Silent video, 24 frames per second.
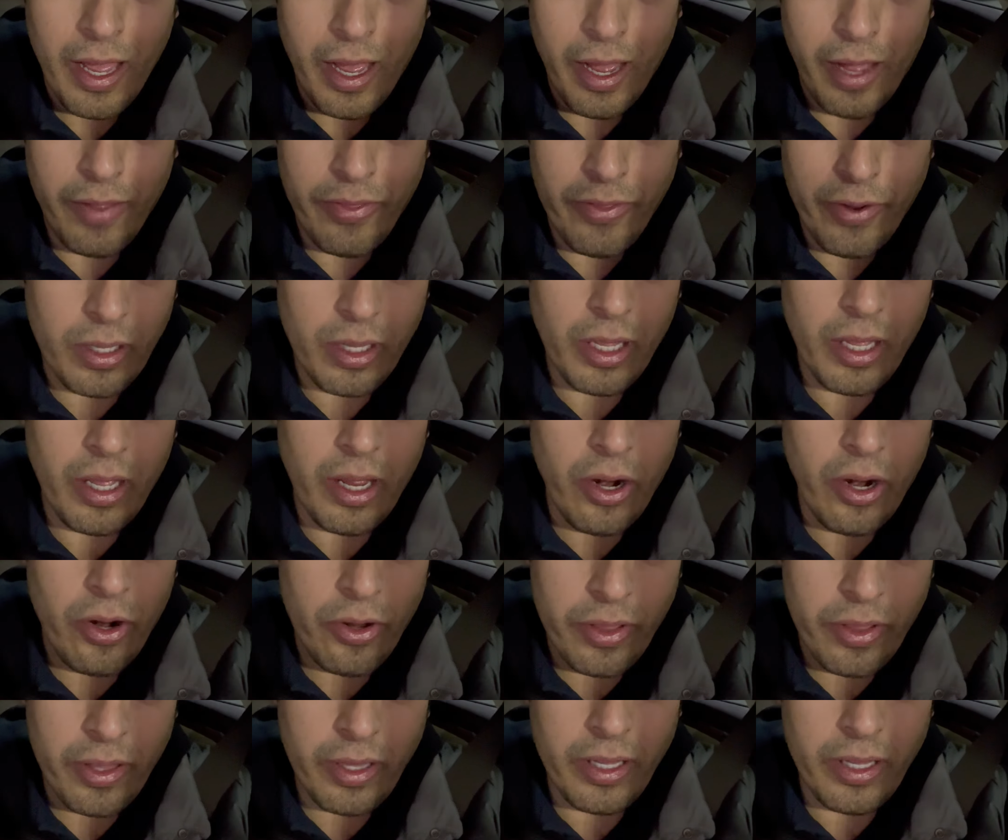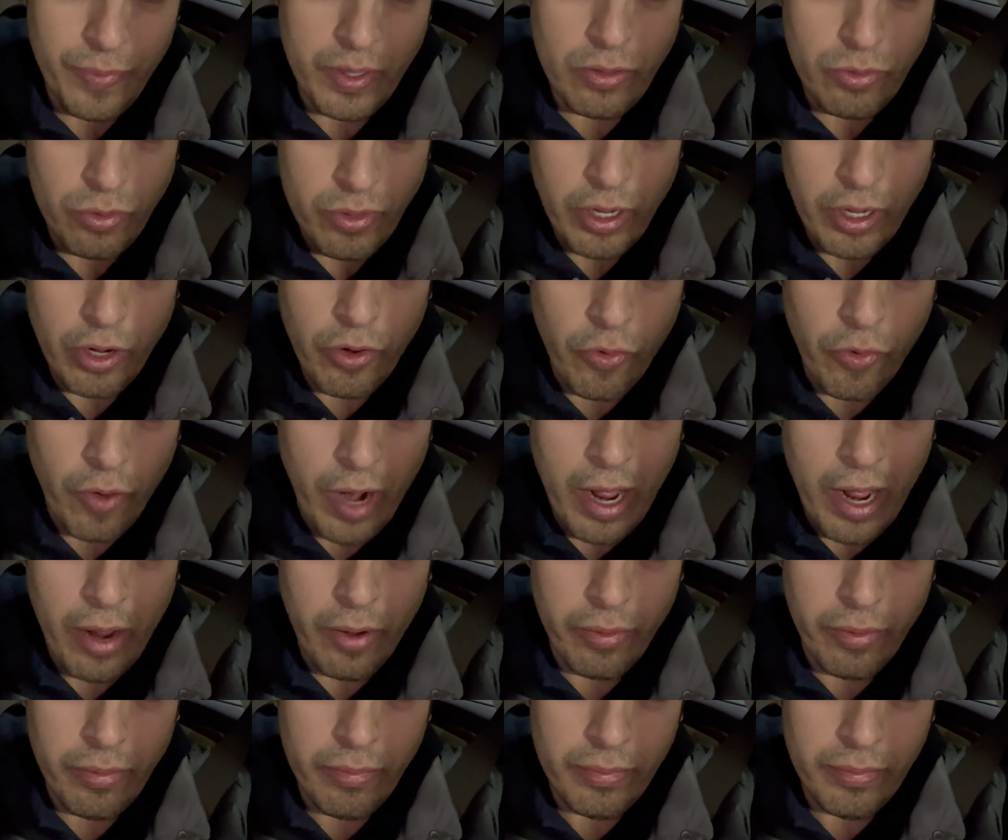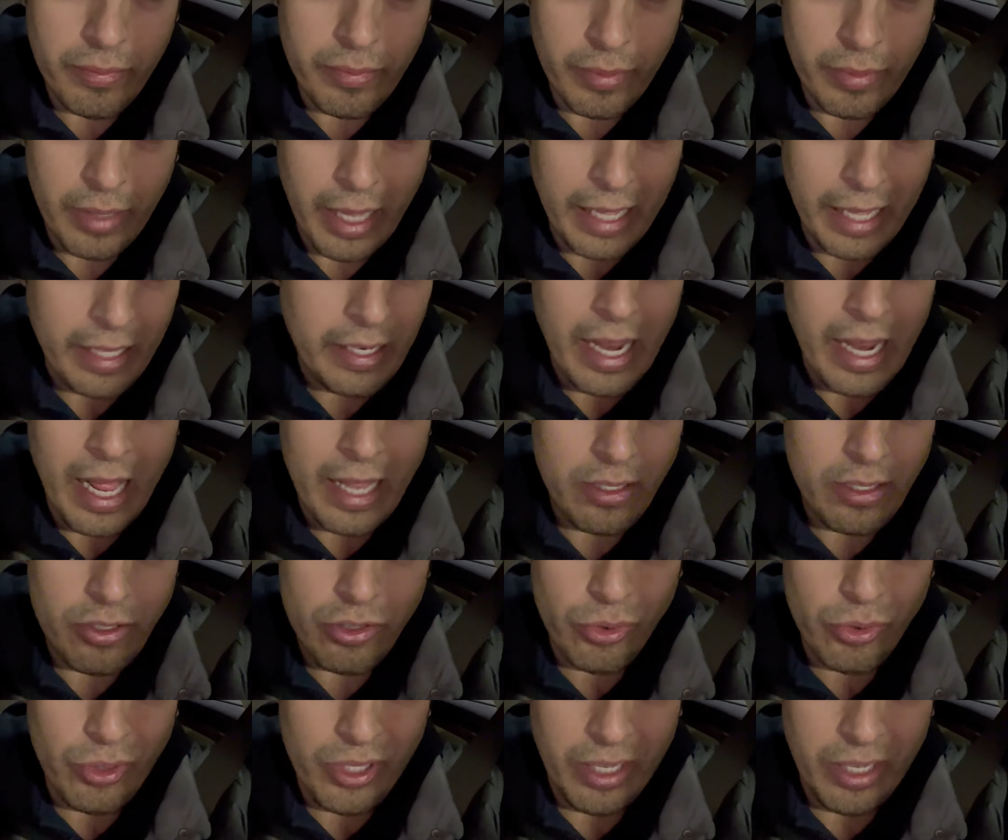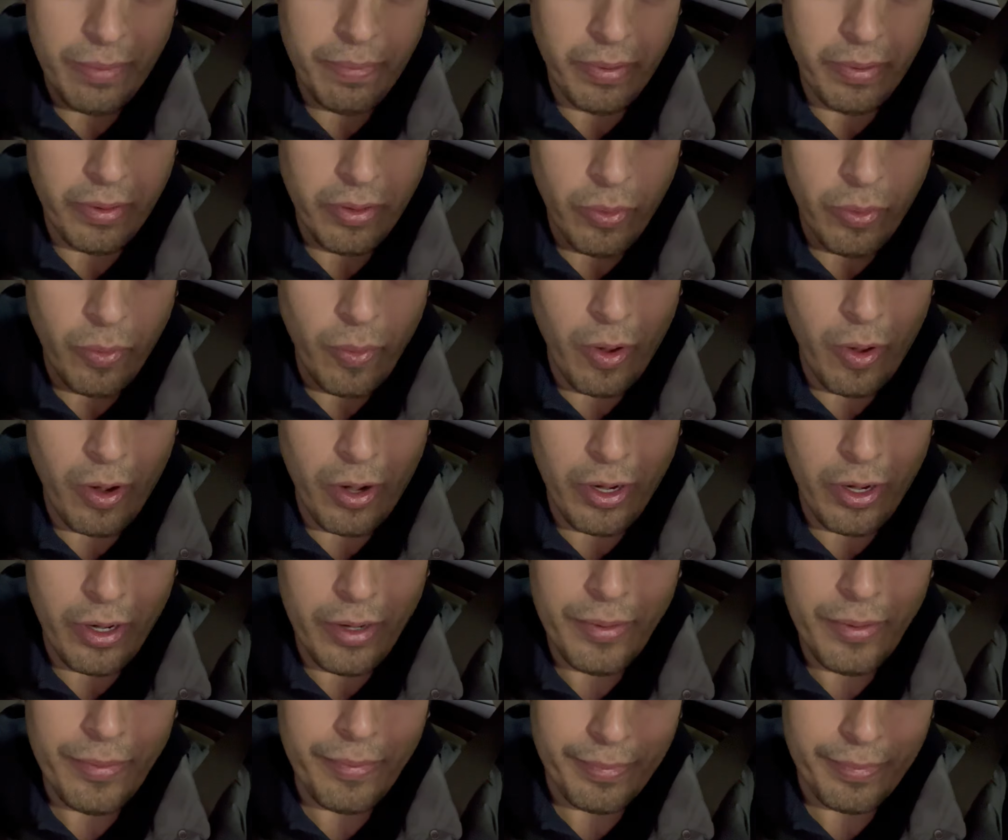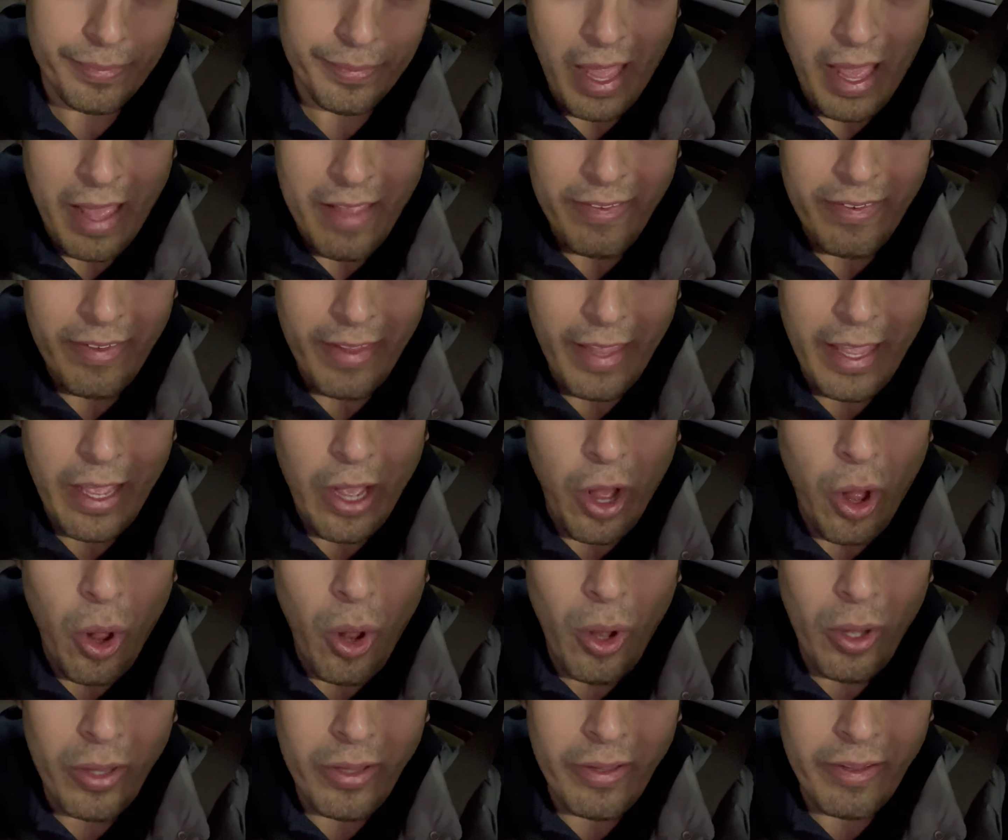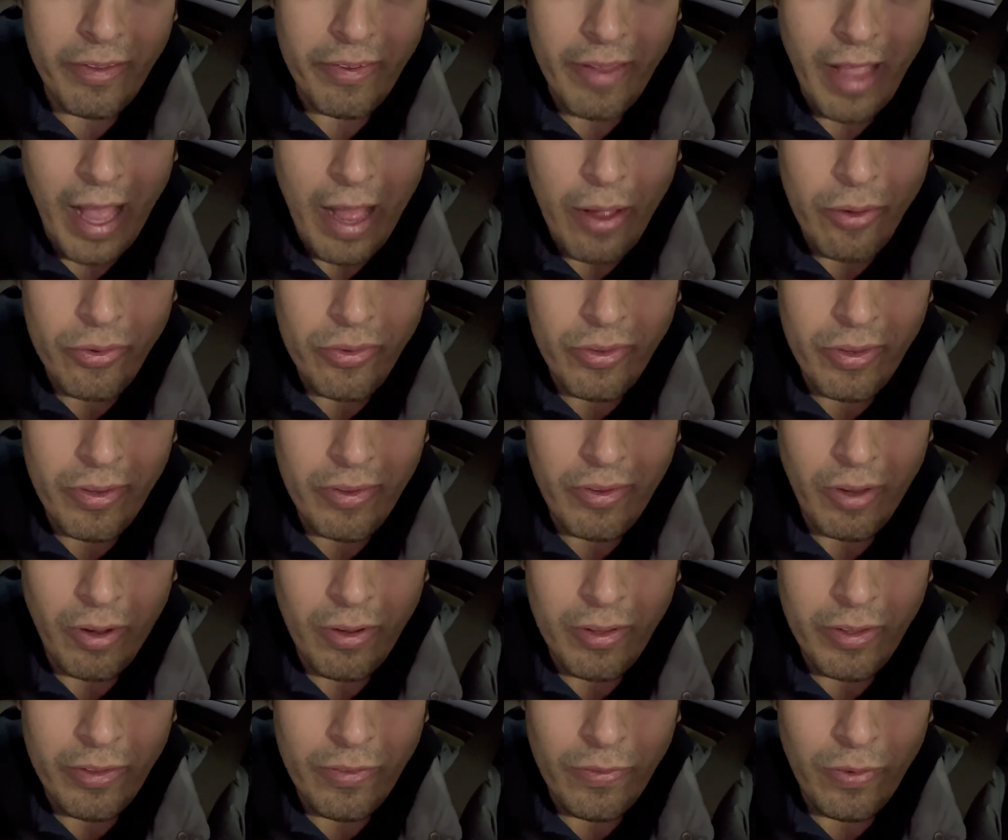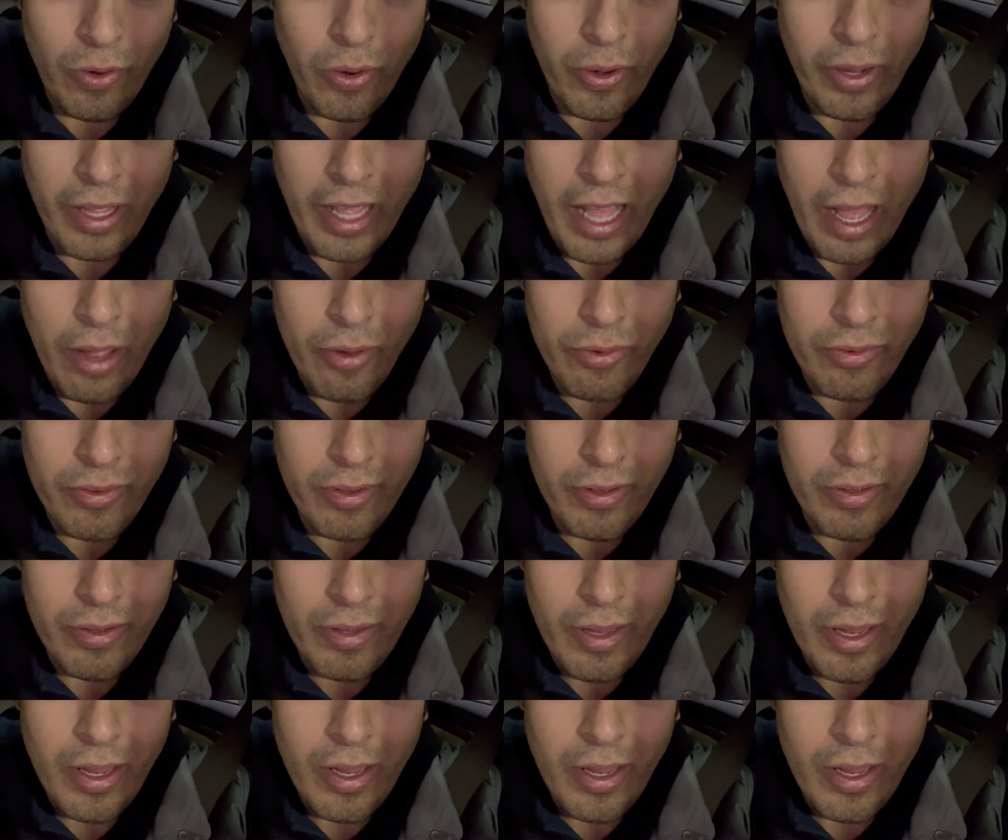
They're earthed into the ground, like not too deep in the water. And seeing all these houses, all these floating houses,